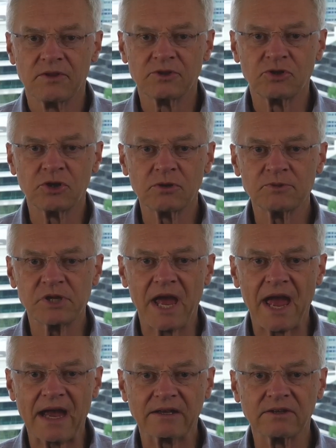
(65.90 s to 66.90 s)
The terms
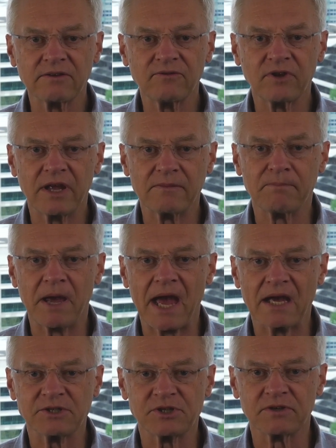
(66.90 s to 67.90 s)
active and
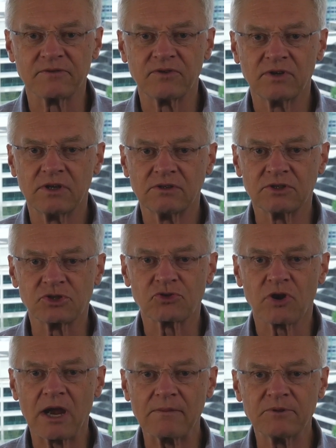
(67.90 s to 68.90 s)
passive
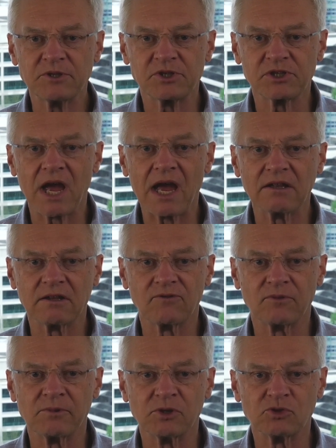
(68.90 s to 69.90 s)
describe the style
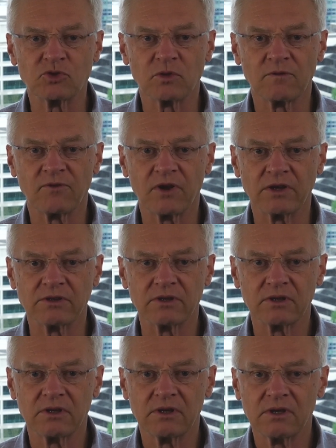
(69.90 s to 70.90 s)
of a mutual fund.